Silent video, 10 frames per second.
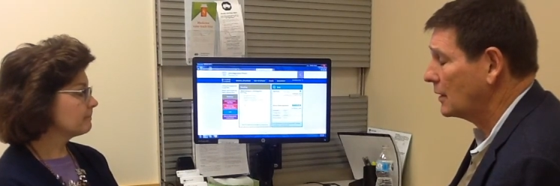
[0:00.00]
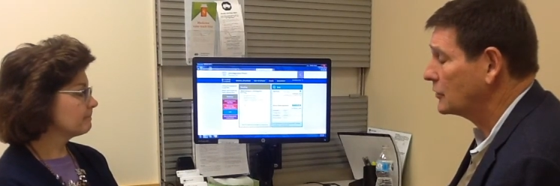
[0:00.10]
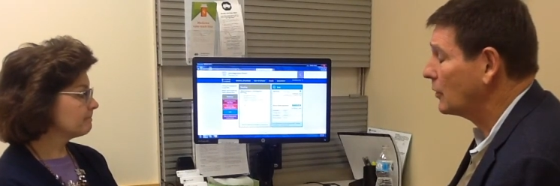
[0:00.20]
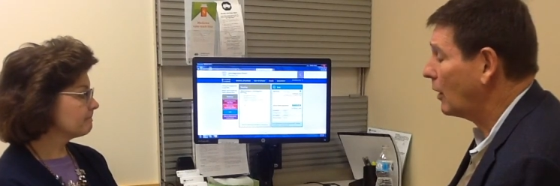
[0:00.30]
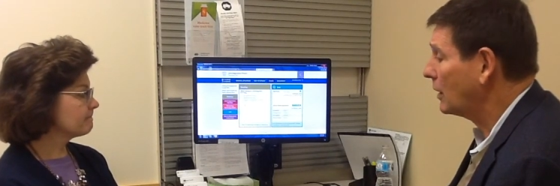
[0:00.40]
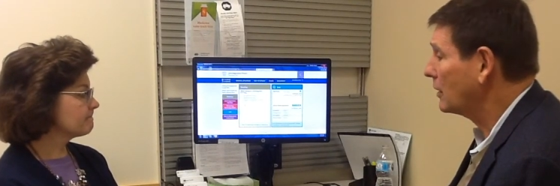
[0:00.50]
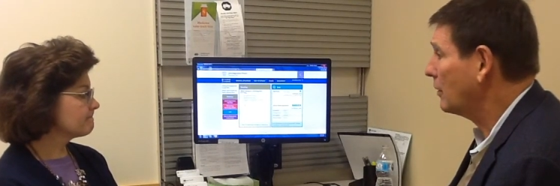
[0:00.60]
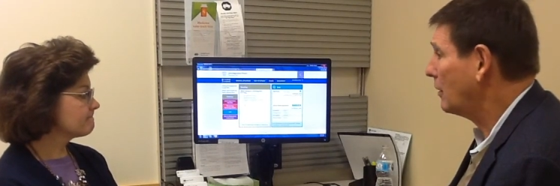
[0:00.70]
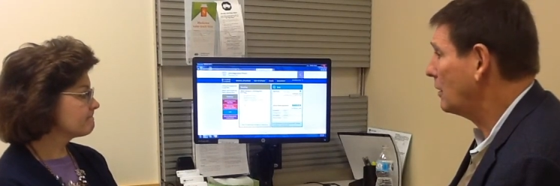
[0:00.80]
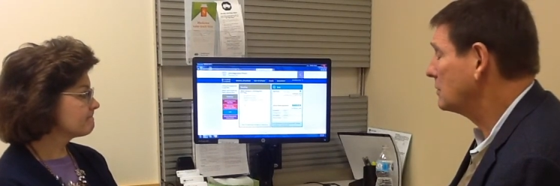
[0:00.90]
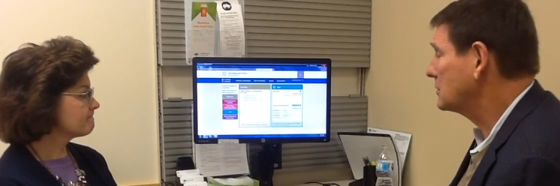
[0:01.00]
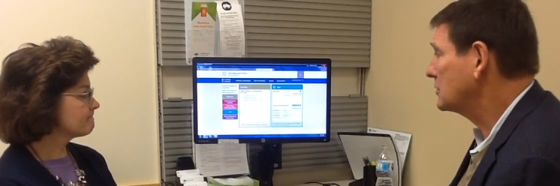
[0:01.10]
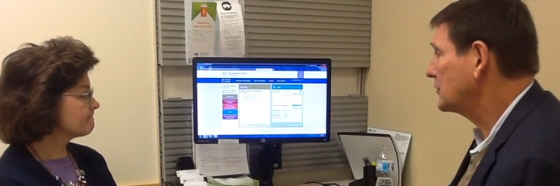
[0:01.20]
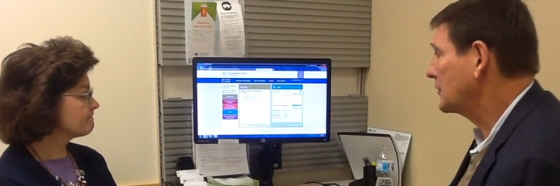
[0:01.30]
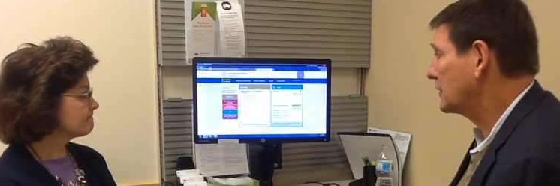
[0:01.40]
Speaker 1: So all in all, do you
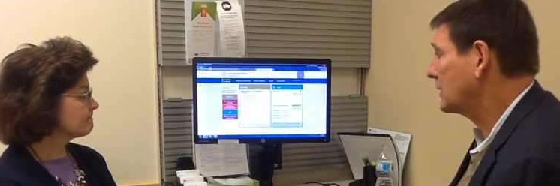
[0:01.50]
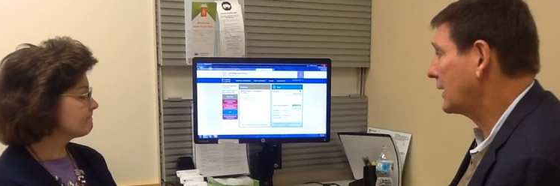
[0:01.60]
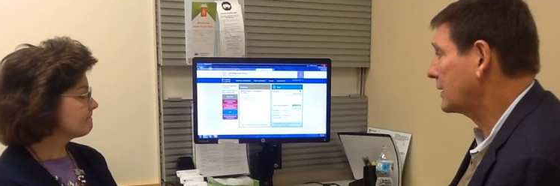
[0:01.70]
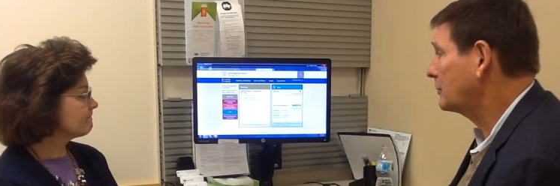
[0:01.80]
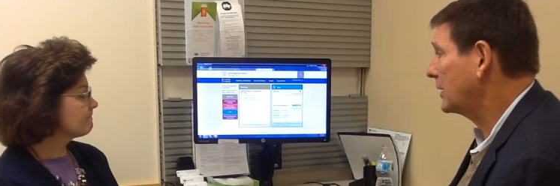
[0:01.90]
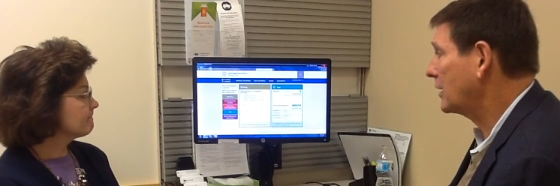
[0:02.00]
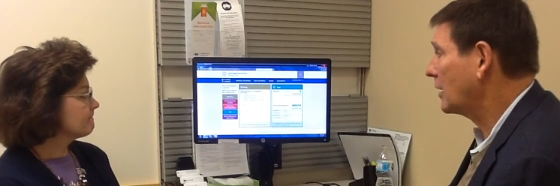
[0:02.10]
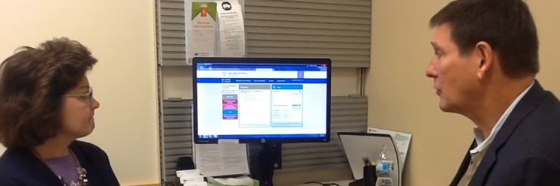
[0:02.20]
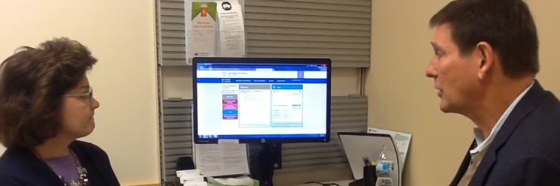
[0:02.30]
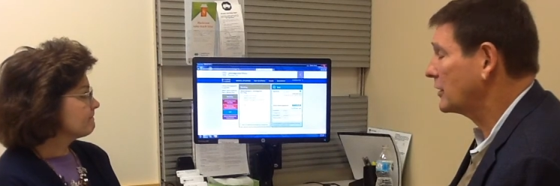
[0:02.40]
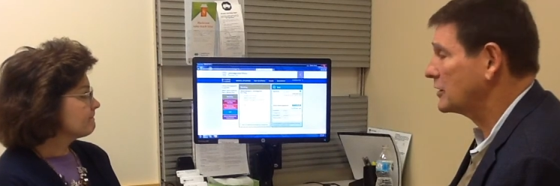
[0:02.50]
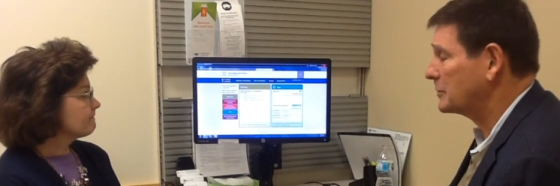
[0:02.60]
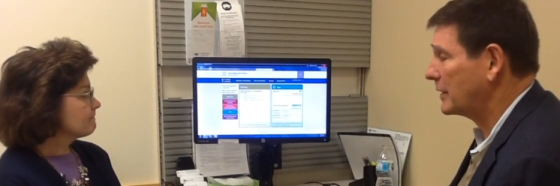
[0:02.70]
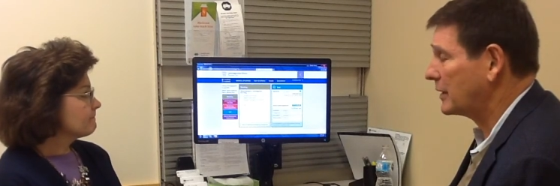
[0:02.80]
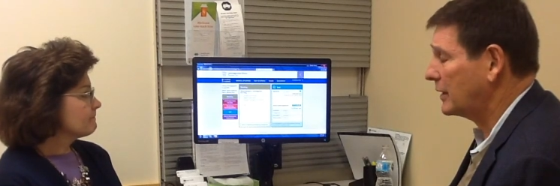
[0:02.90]
feel like being on one of these
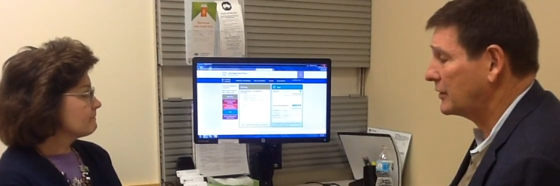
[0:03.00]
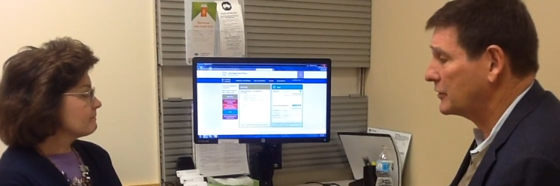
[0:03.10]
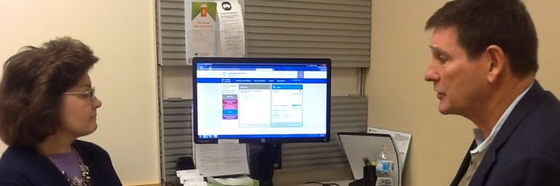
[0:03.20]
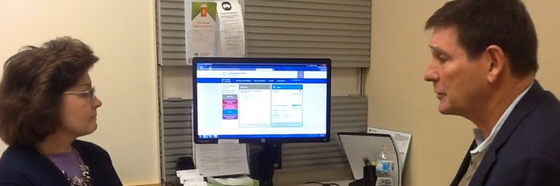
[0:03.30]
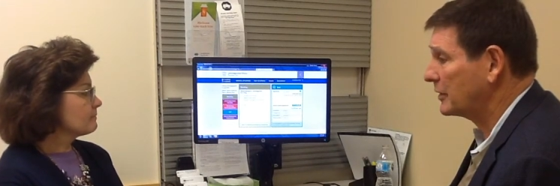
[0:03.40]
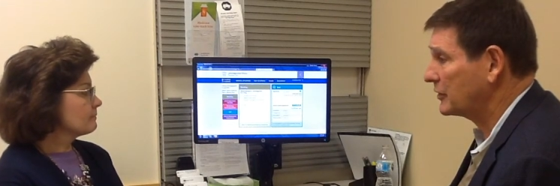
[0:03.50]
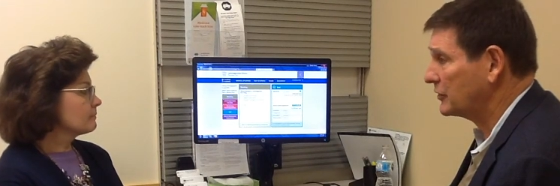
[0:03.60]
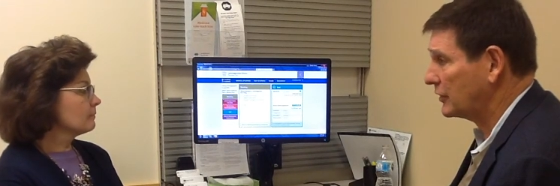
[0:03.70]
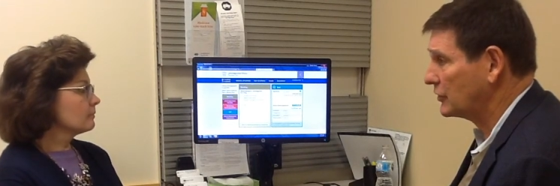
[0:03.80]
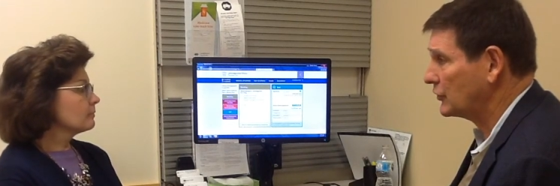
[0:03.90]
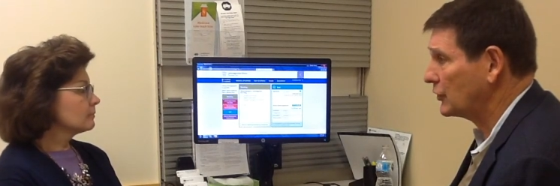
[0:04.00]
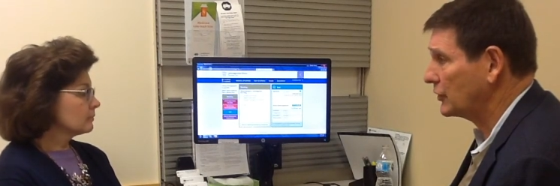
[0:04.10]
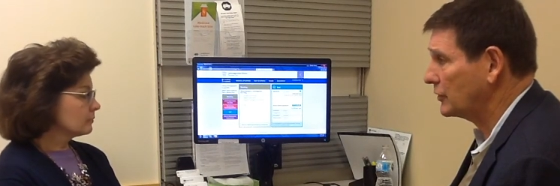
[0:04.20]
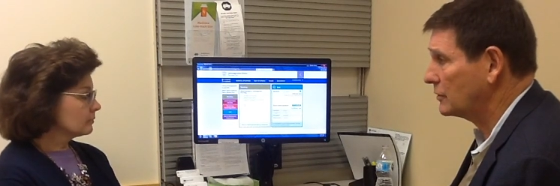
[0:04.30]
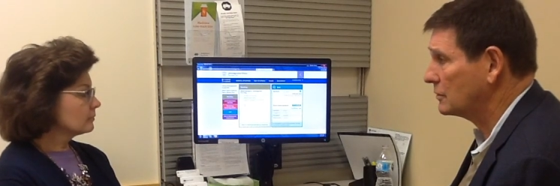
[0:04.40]
medications makes sense for
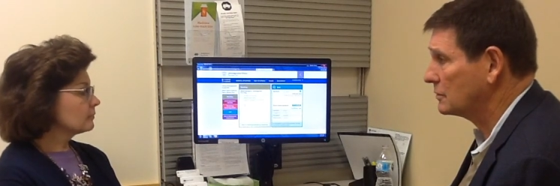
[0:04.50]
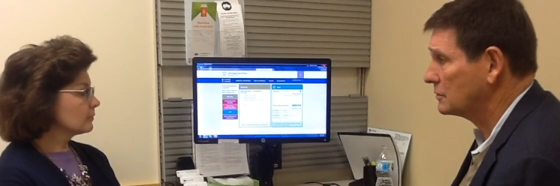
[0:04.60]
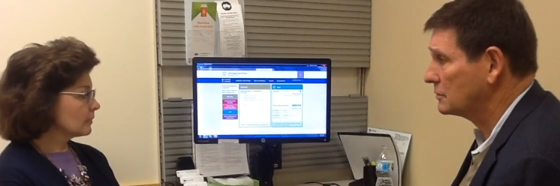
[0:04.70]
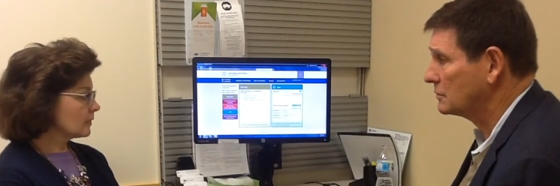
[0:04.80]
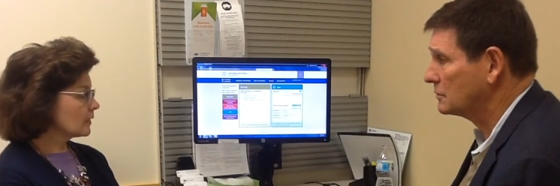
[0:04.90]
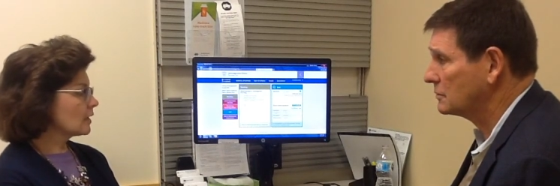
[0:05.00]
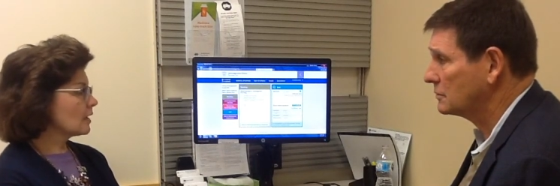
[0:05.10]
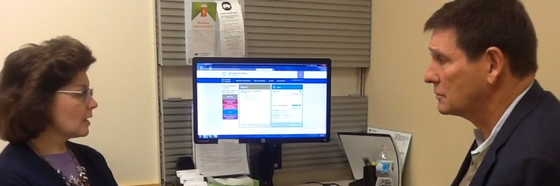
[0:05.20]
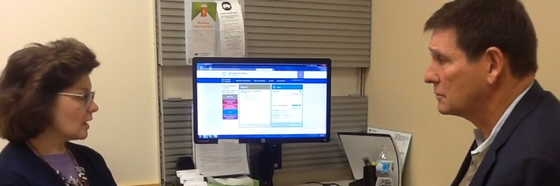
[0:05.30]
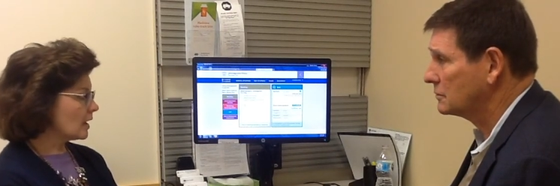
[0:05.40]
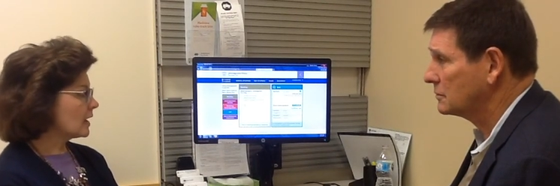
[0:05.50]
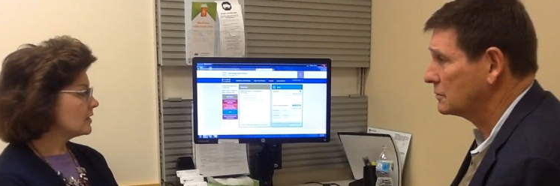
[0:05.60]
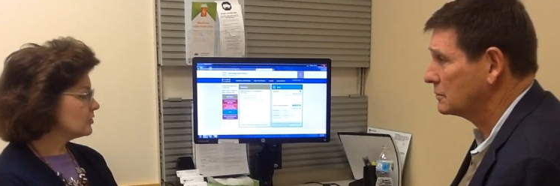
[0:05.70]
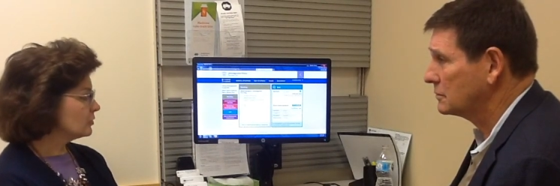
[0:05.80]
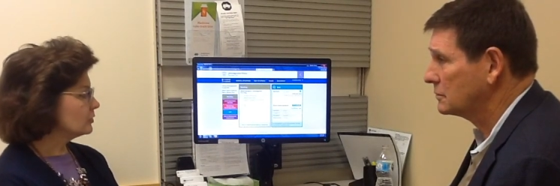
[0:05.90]
you?
Speaker 2: Uh, I
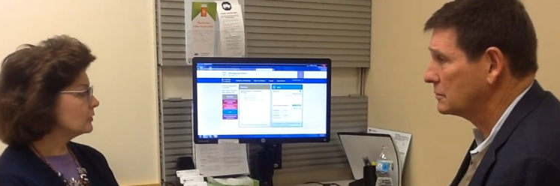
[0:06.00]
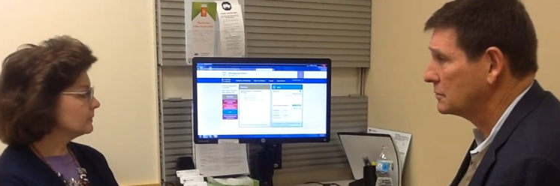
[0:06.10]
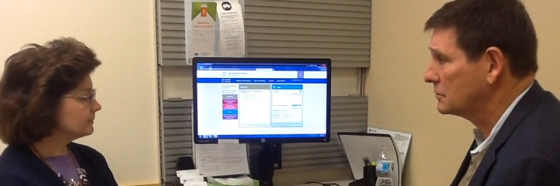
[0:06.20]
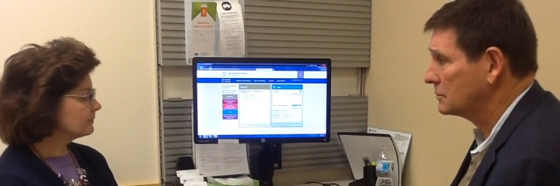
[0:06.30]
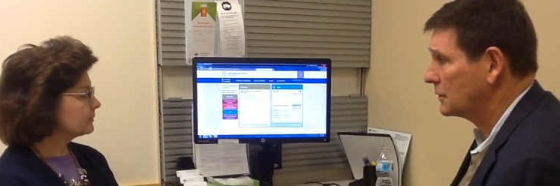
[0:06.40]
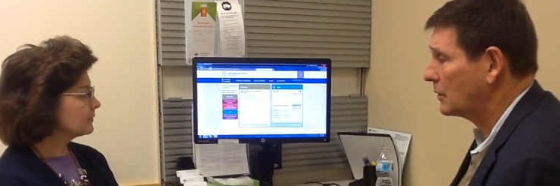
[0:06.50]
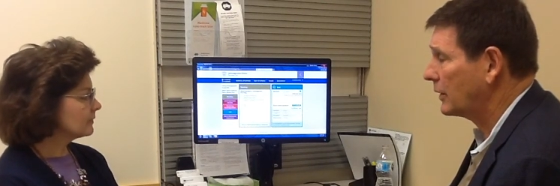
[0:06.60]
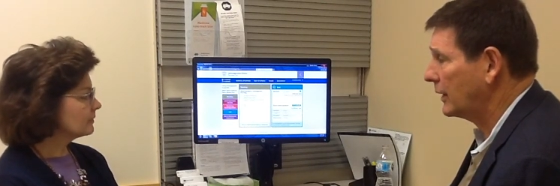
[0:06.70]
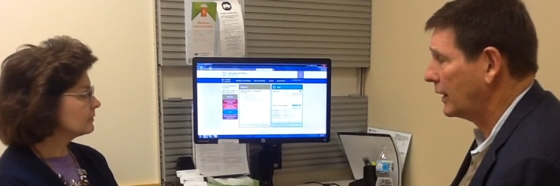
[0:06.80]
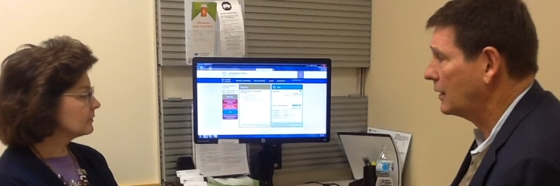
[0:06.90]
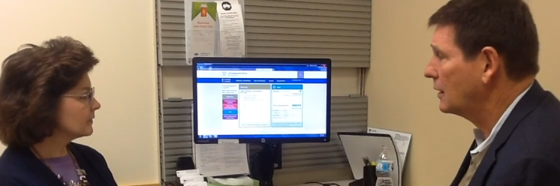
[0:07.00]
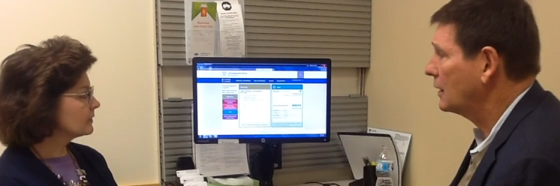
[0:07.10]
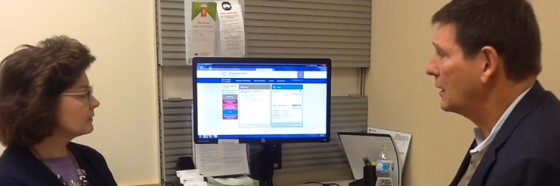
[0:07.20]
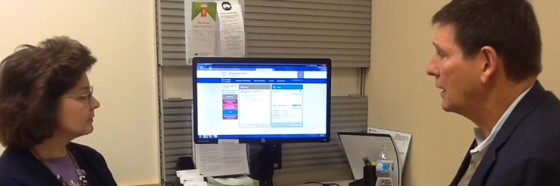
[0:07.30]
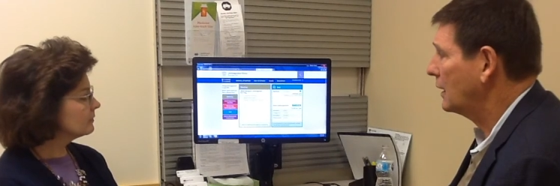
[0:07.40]
do.
Speaker 1: Okay.
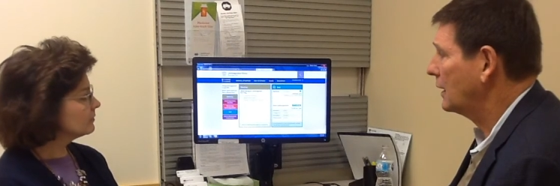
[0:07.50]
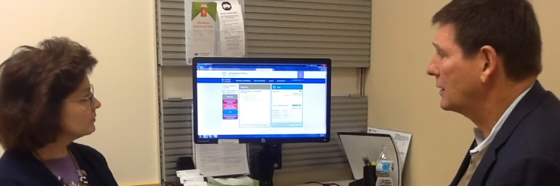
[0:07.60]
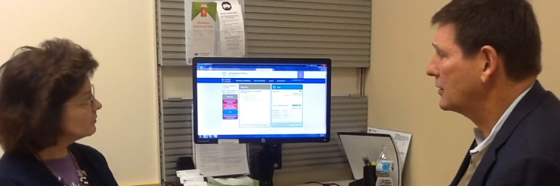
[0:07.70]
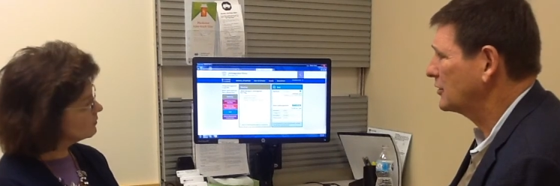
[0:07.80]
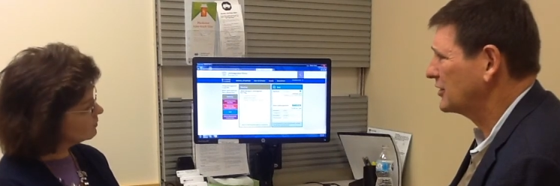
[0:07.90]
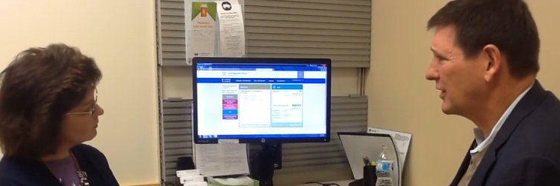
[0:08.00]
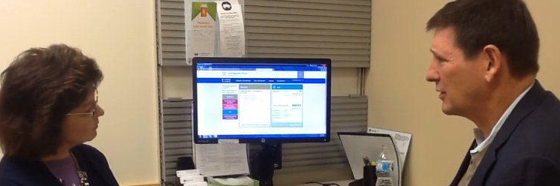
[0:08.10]
And you said